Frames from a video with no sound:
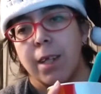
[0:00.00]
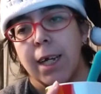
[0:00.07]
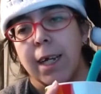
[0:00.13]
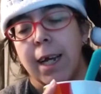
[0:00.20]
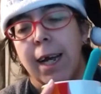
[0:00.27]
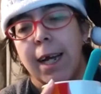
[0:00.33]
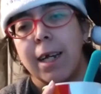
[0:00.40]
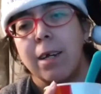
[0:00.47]

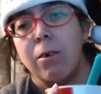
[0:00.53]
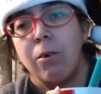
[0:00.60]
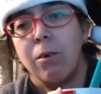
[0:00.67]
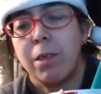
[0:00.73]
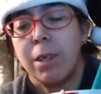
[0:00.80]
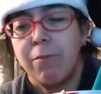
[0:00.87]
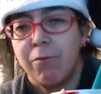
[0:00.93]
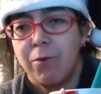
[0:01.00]
Like, I can
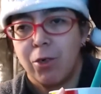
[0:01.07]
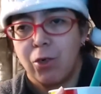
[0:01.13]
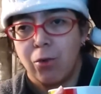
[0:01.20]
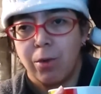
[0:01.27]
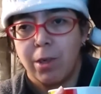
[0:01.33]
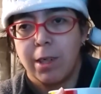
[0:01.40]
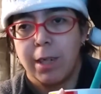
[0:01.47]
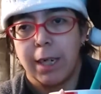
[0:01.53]
hold them for a
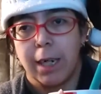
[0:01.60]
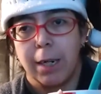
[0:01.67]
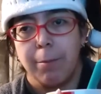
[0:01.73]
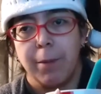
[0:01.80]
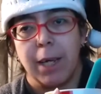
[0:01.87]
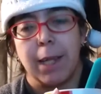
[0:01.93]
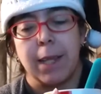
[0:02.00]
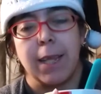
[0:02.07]
short
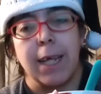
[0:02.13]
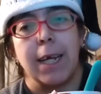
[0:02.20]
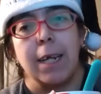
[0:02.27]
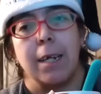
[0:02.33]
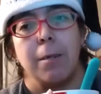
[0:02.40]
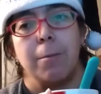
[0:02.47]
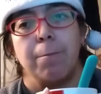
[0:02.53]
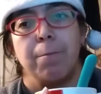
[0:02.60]
time and
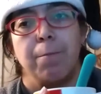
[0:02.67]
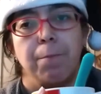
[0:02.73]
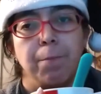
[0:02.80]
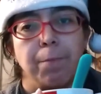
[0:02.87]
then